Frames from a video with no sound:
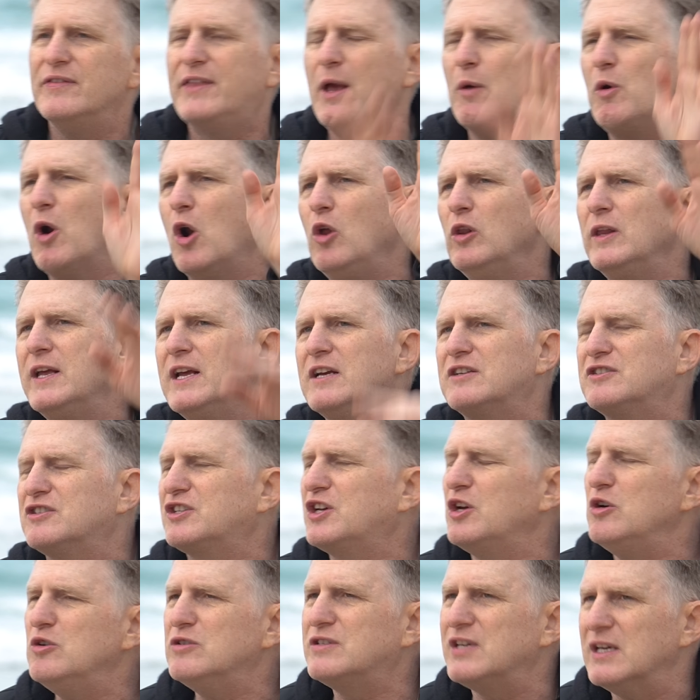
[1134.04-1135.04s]
They would only
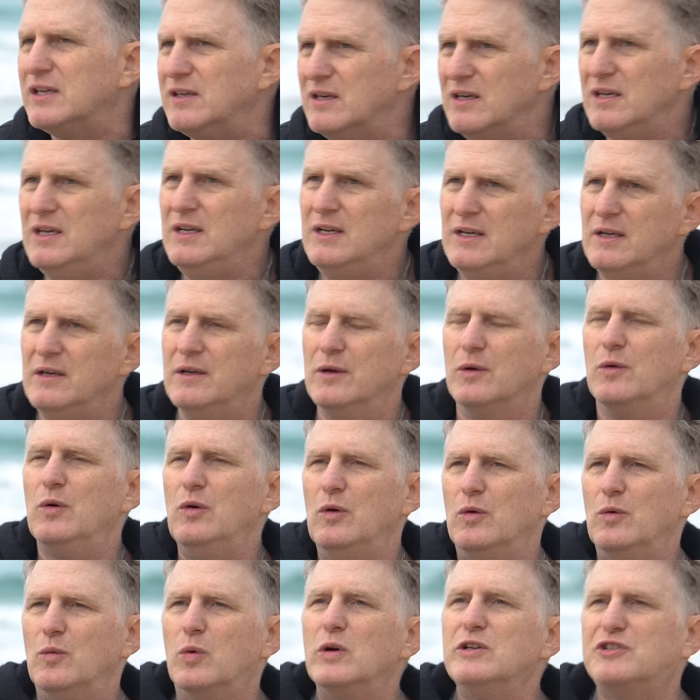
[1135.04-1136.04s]
excuse it
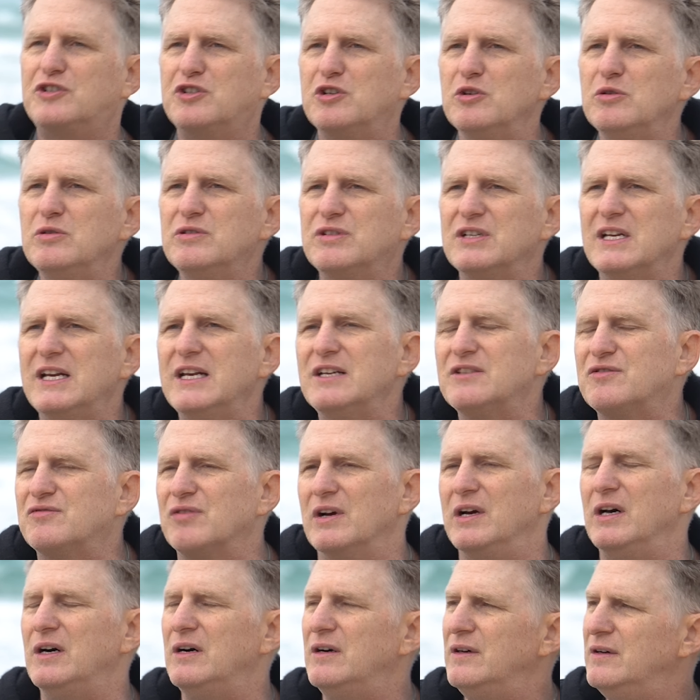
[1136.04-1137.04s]
with Jews in
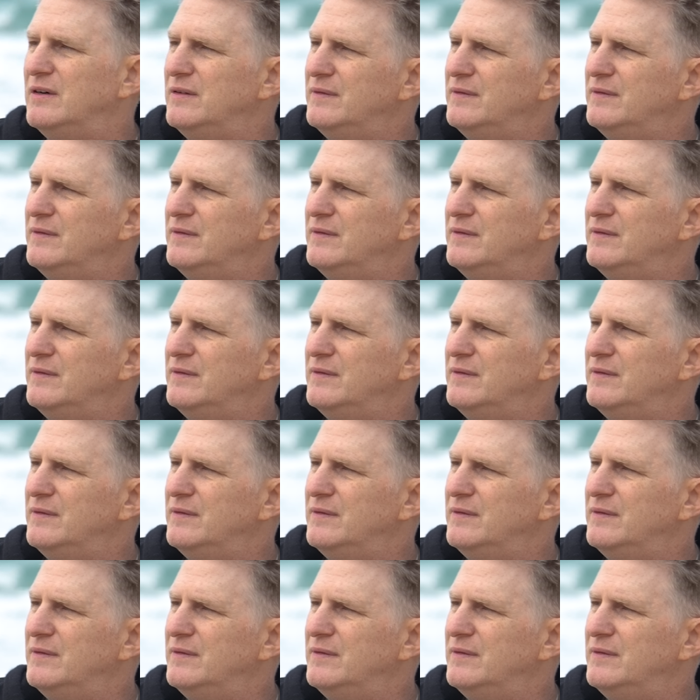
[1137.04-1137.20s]
Israel.